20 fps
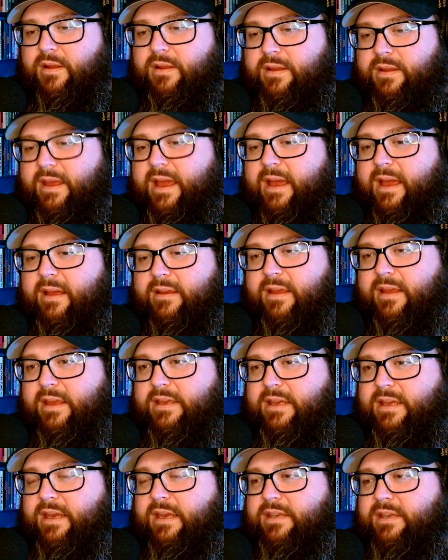Yeah,
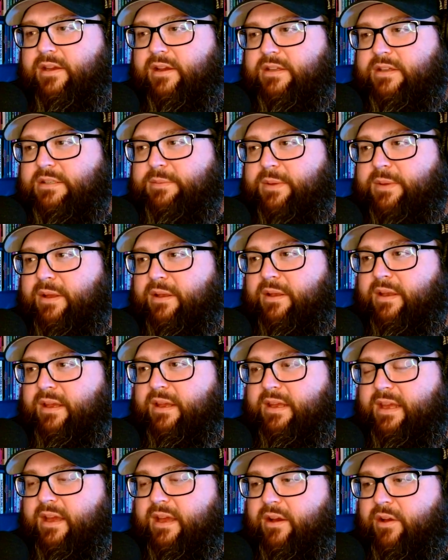he talks about
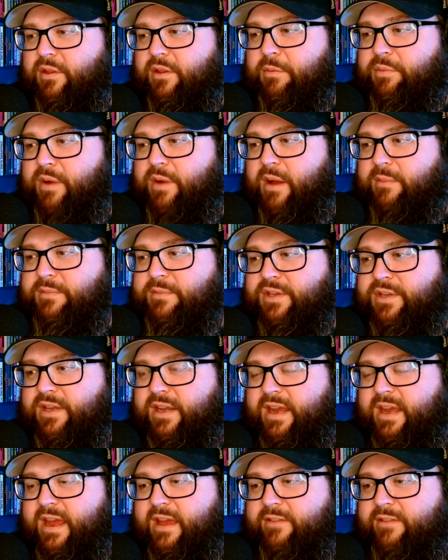like, yeah, all the problems you're
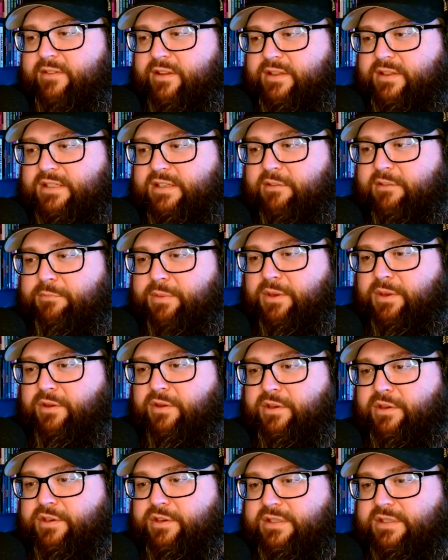gonna have and all this stuff, but you
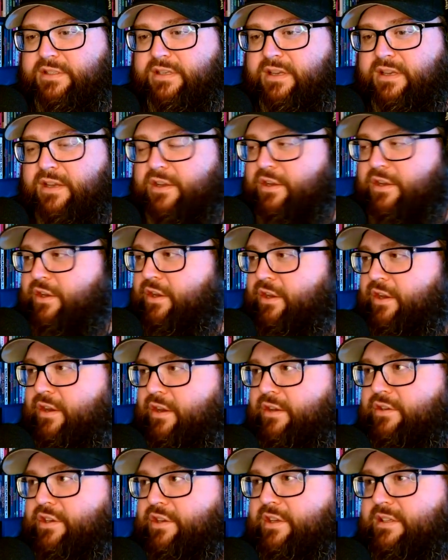can
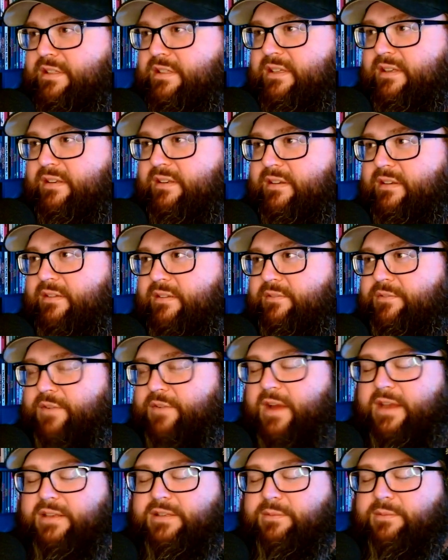just
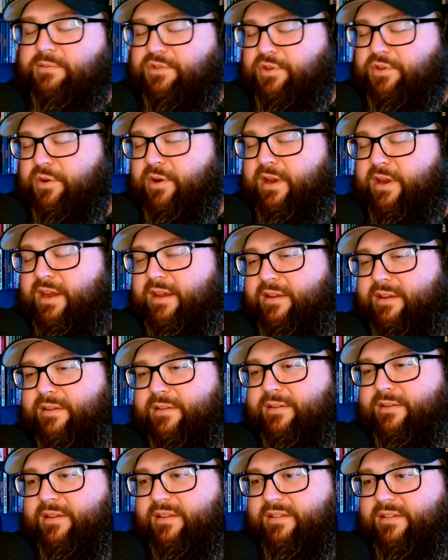find some joy,
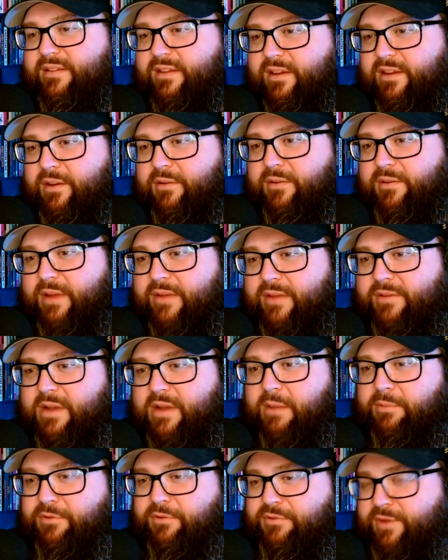have a
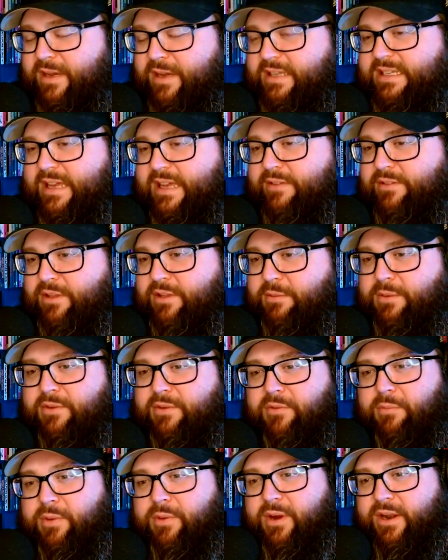couple drinks, have a little bit of
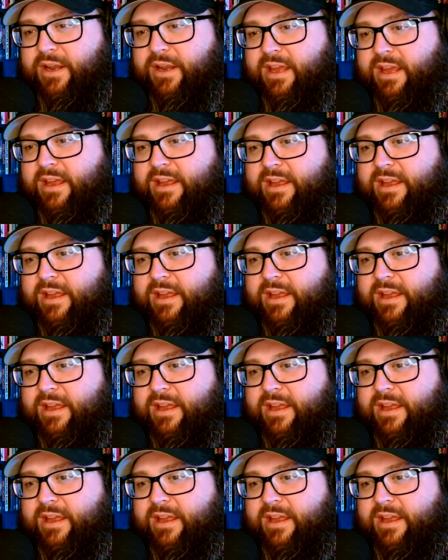a party.